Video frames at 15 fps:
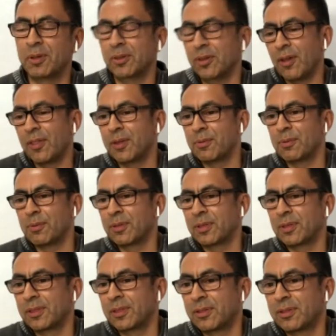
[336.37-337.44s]
But no,
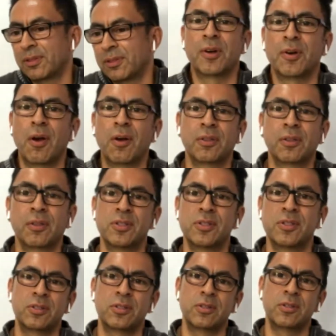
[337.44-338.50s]
there's nothing wrong.
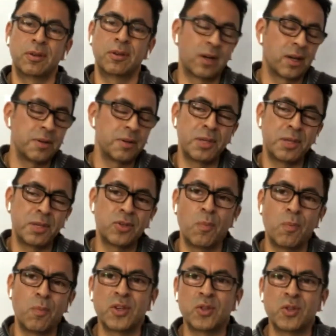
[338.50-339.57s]
There are going to be
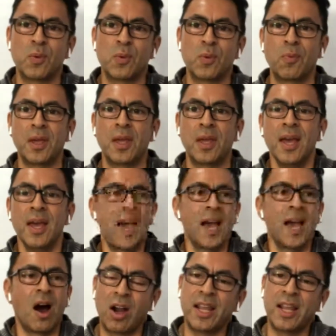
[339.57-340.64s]
some weeks where we
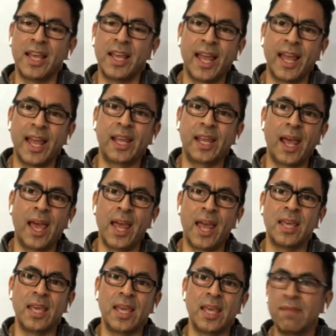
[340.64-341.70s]
hardly get in
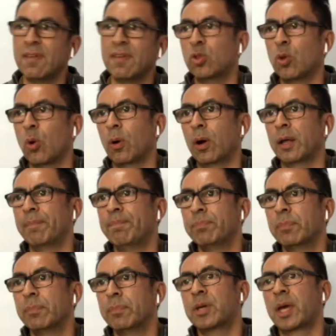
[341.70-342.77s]
any inventory.
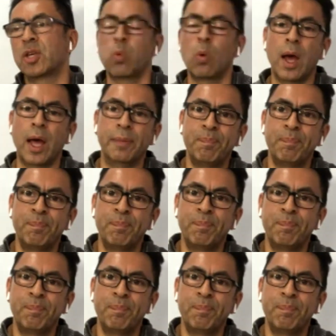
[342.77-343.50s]
But guess what?